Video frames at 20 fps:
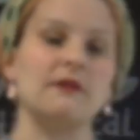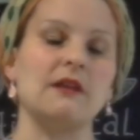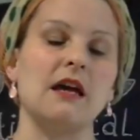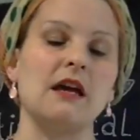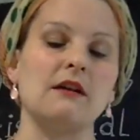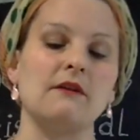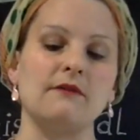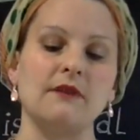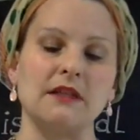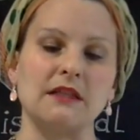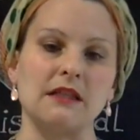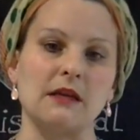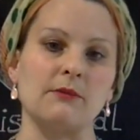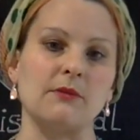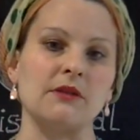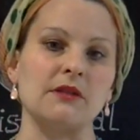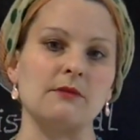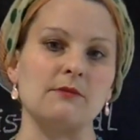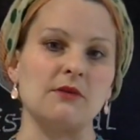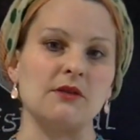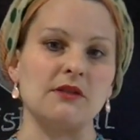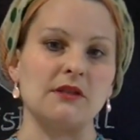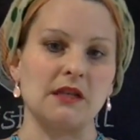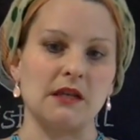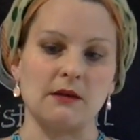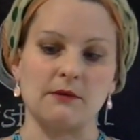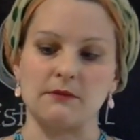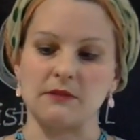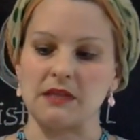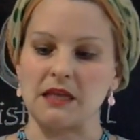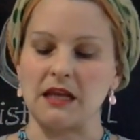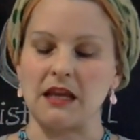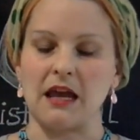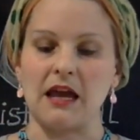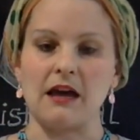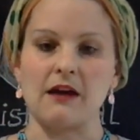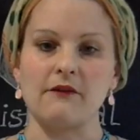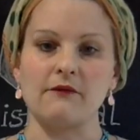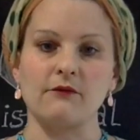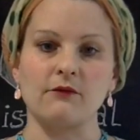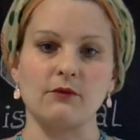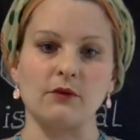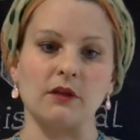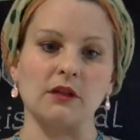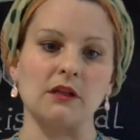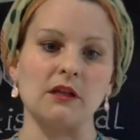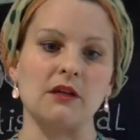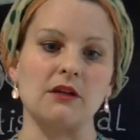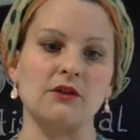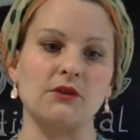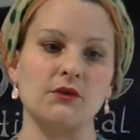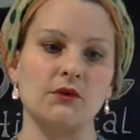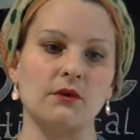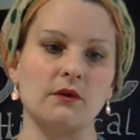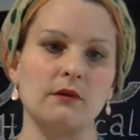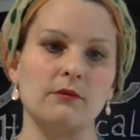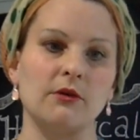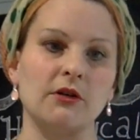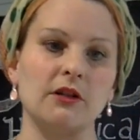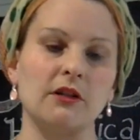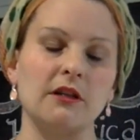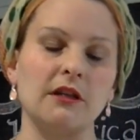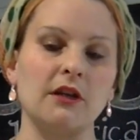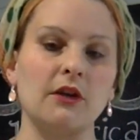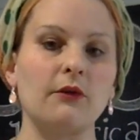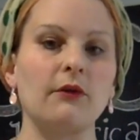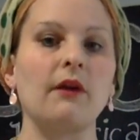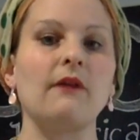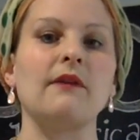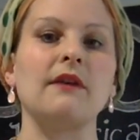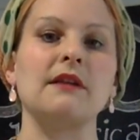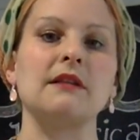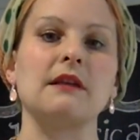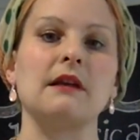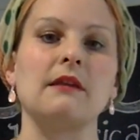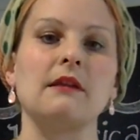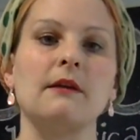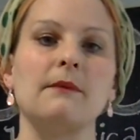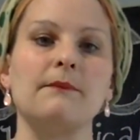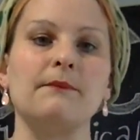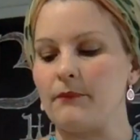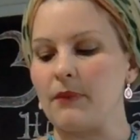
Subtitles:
a lot of examples in museums that have really adorable engravings on them.